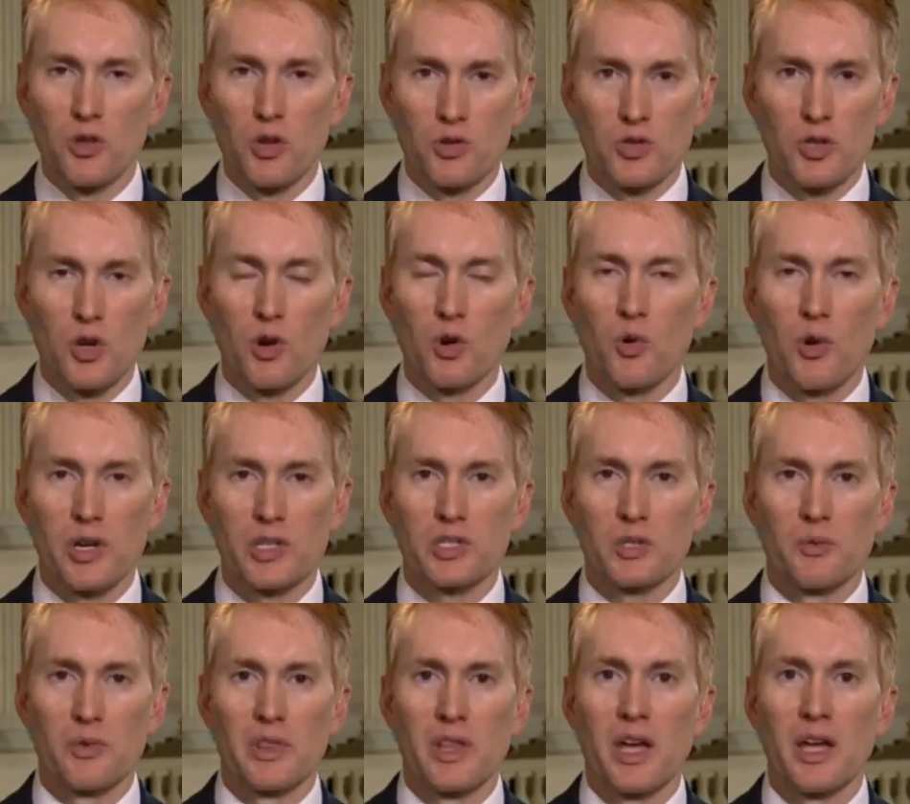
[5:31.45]
There's no
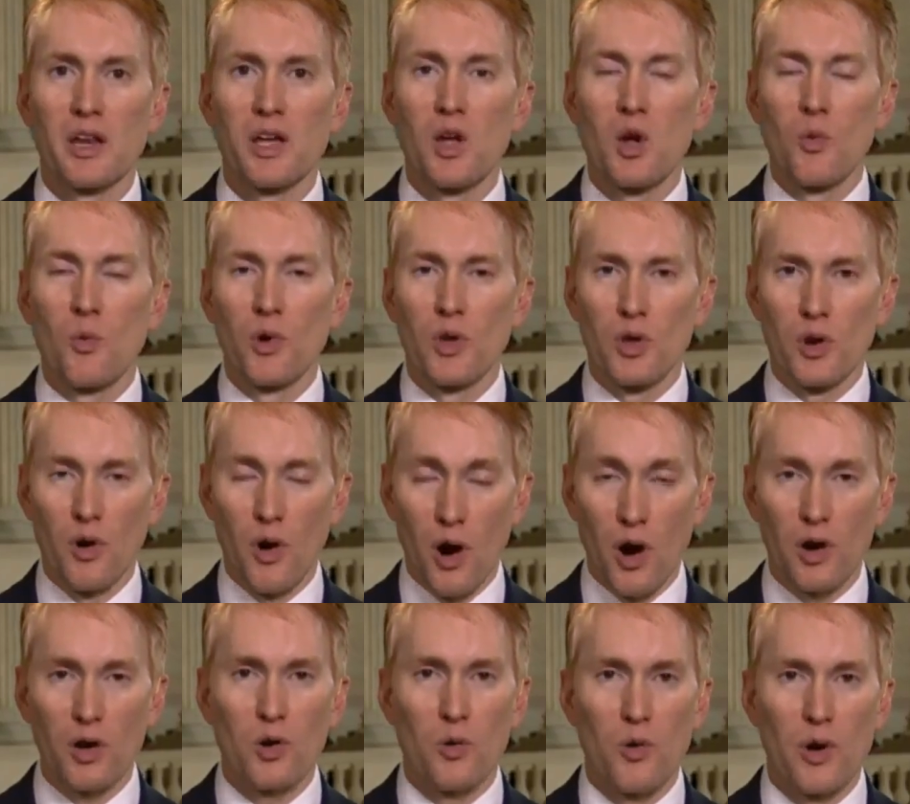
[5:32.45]
question with that. Where
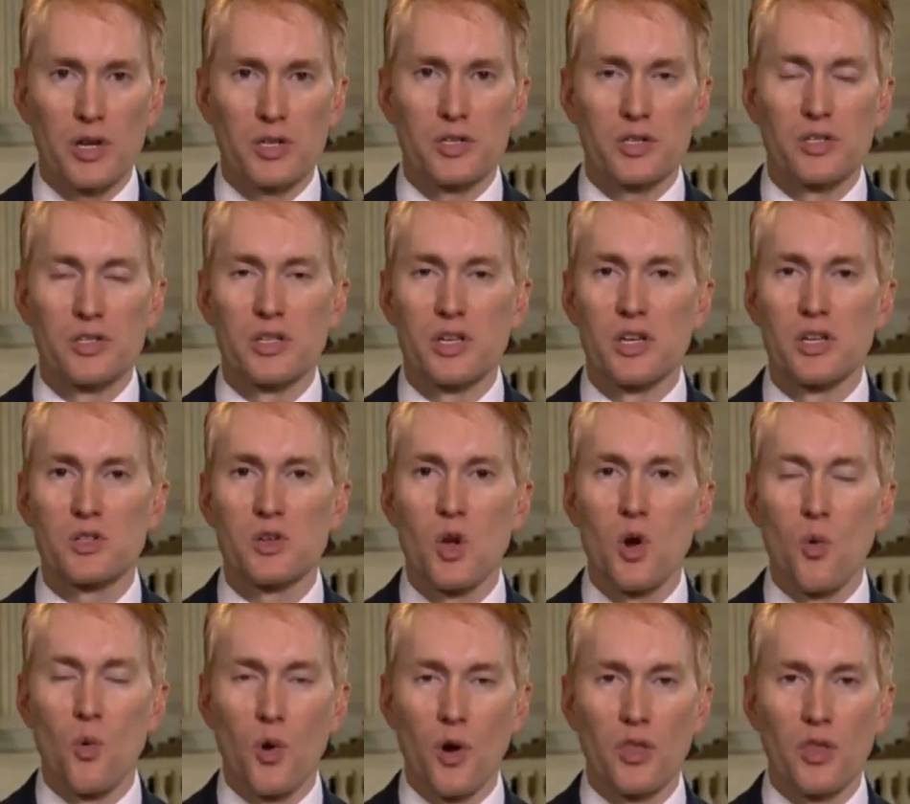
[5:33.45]
there are questions is,